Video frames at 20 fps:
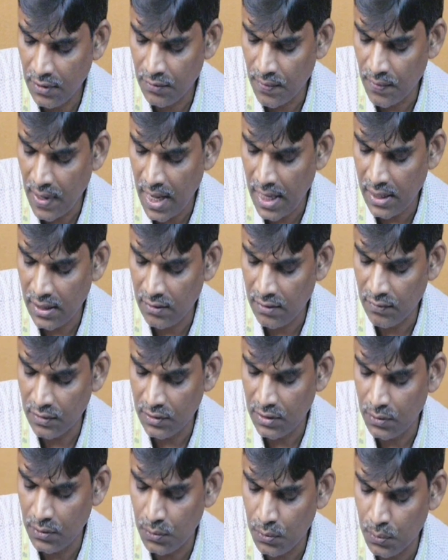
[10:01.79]
varied with
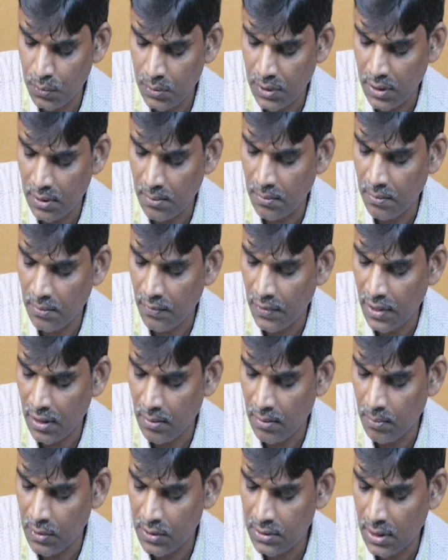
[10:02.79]
two
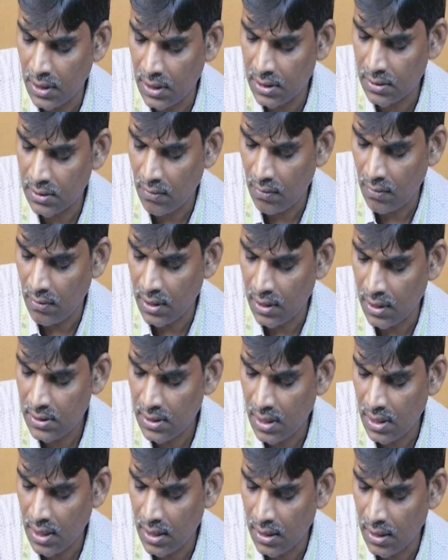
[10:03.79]
variables, that is called as
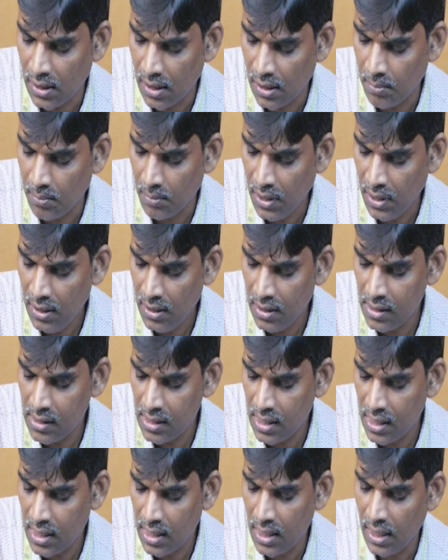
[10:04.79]
I comma
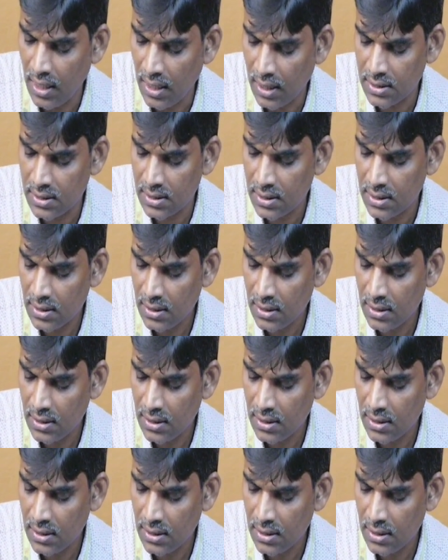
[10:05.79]
x.